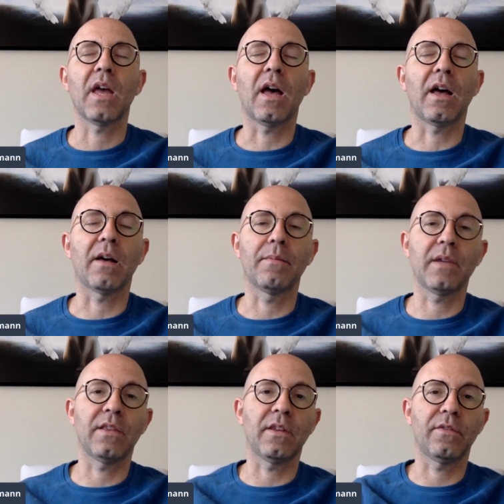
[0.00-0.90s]

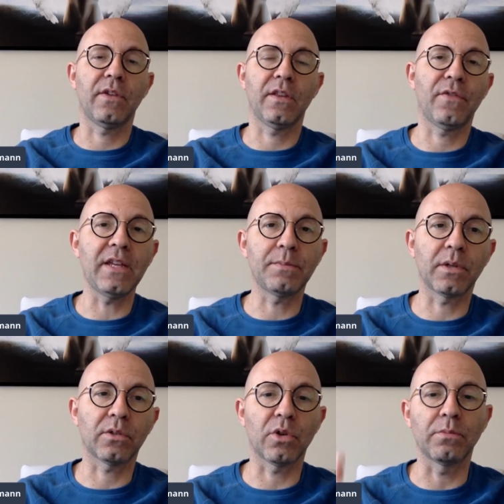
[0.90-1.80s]

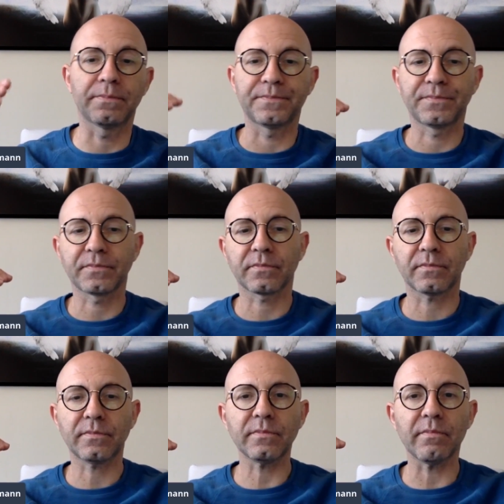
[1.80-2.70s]
Facebook group,
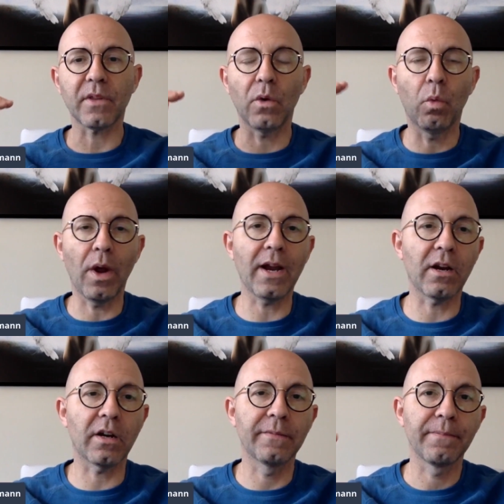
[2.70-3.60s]

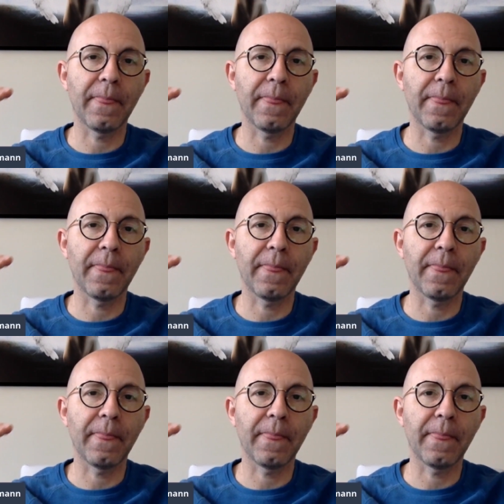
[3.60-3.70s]
where